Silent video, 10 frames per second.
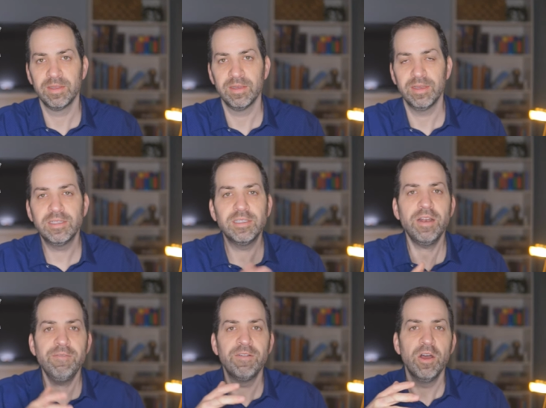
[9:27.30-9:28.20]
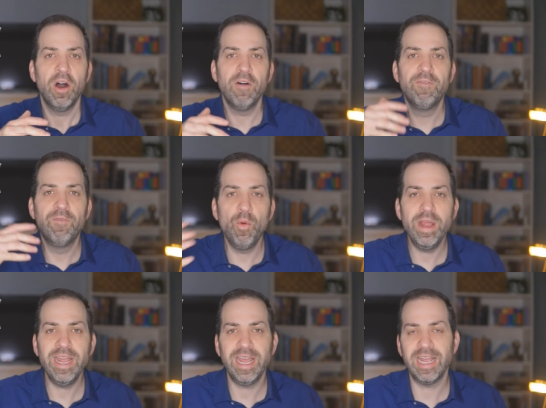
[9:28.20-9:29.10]
Instead of
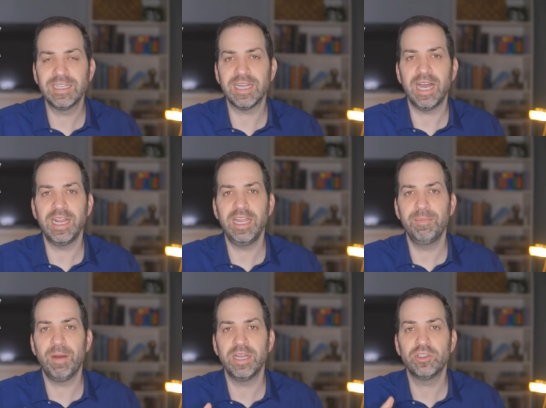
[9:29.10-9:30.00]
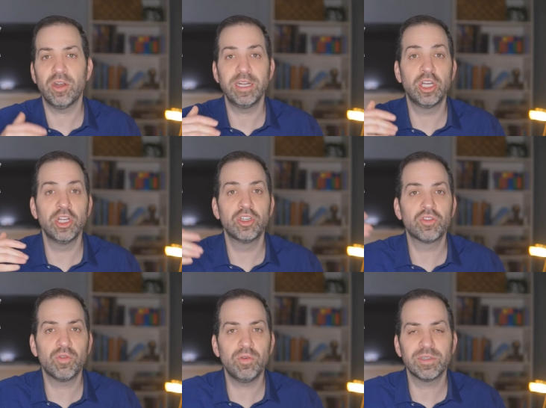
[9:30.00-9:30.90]
avoiding anxiety by trying to
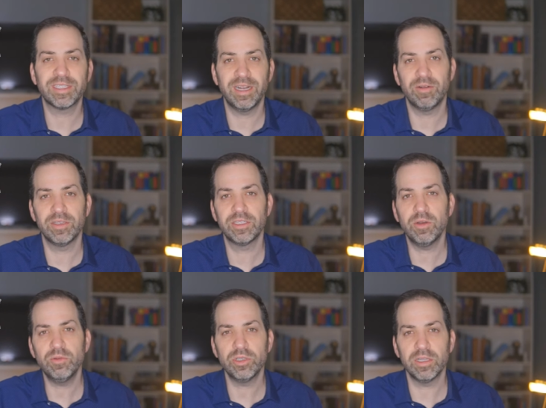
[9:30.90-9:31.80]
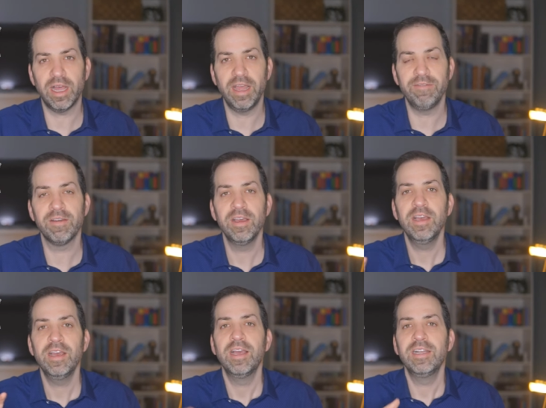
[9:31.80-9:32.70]
control Sarah's social life,
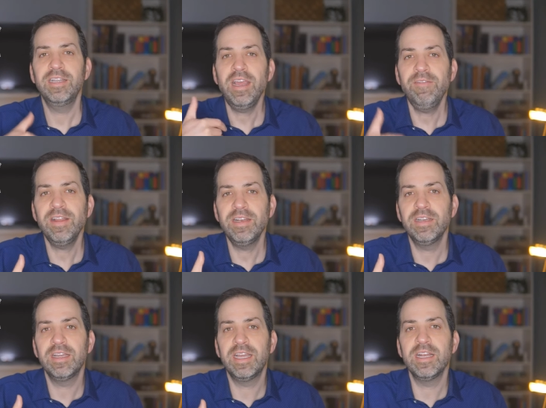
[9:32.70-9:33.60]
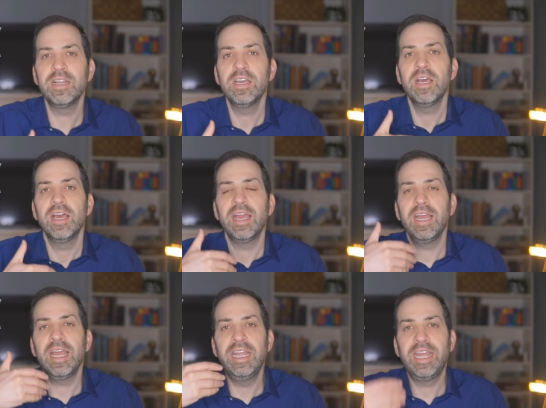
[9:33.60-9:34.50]
David can
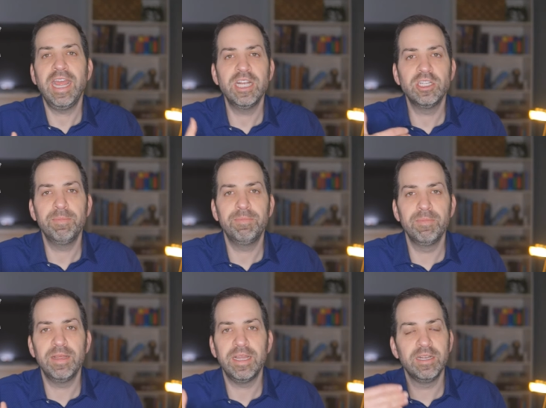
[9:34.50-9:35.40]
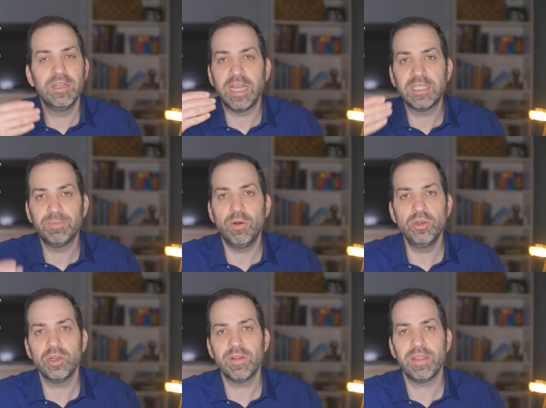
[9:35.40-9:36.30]
engage in, in
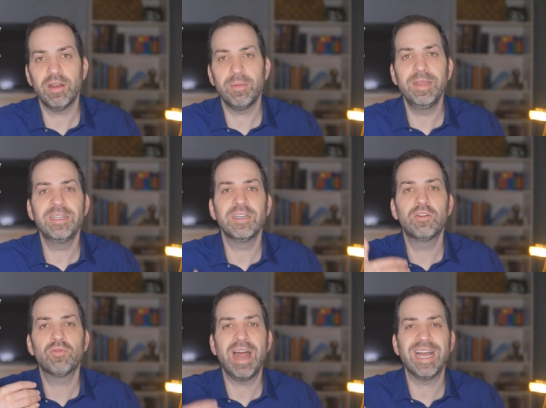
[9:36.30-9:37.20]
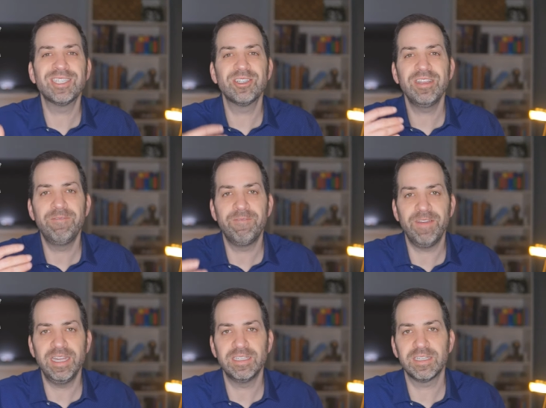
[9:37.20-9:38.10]
exposure therapy to gradually
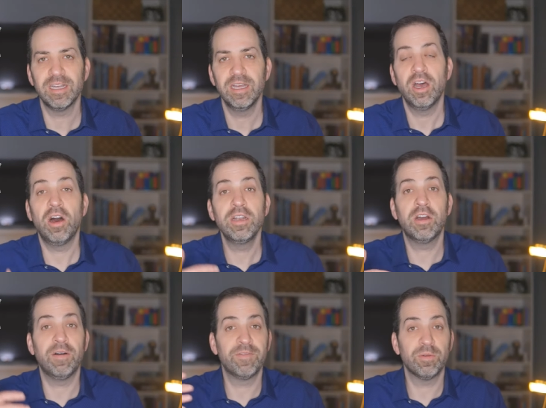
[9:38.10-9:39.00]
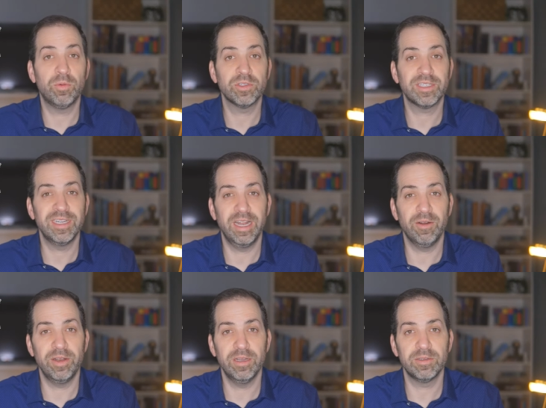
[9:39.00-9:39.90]
face uncomfortable
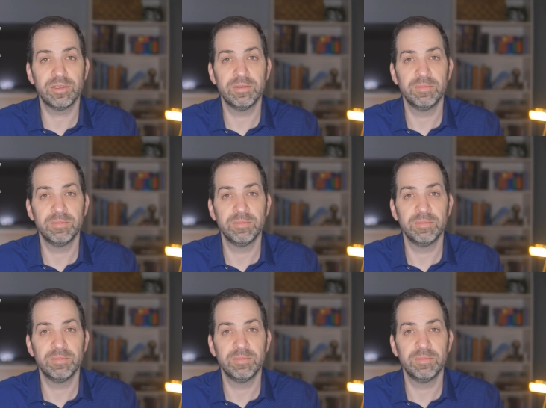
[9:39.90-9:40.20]
scenarios.